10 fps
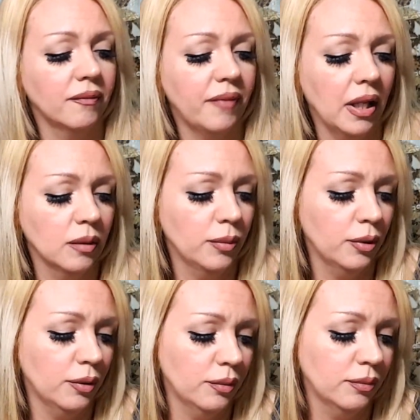
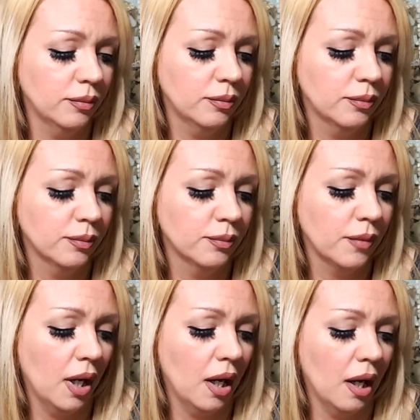Infallible
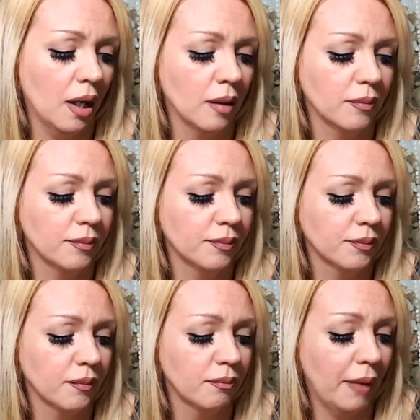uh,
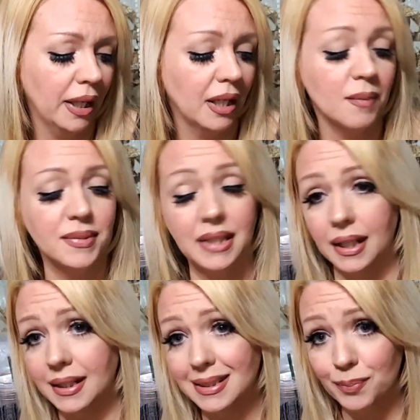Makeup
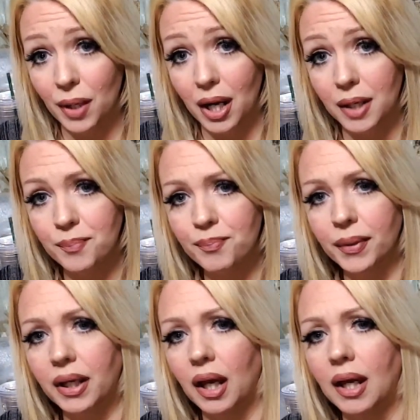Setting Spray
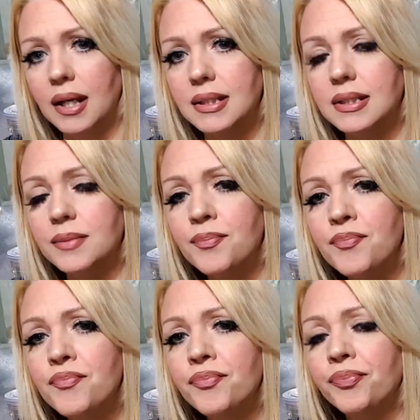because
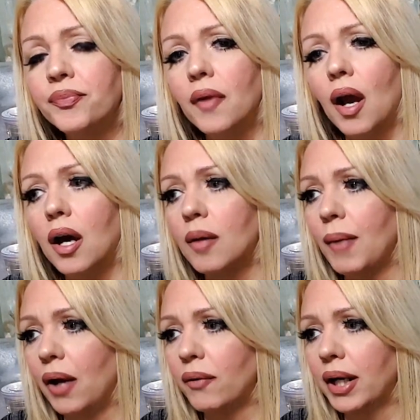um,
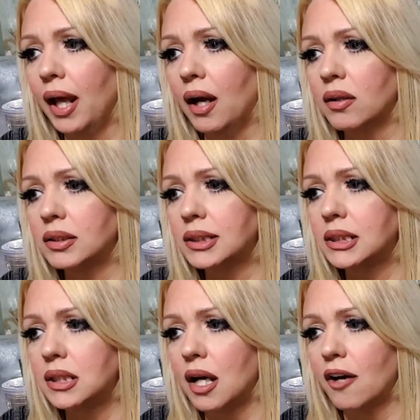I ran out
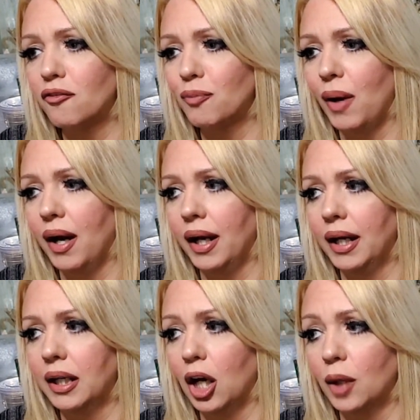of
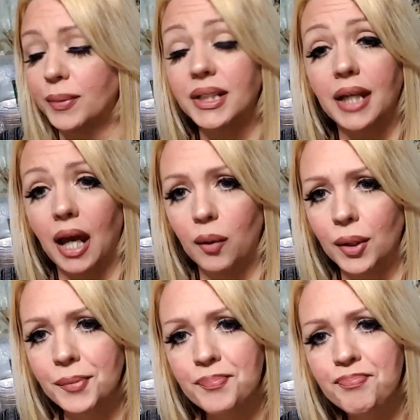my Urban Decay
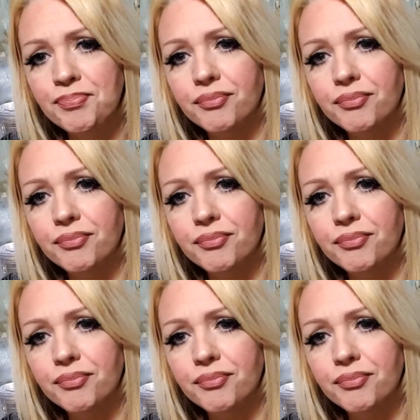one.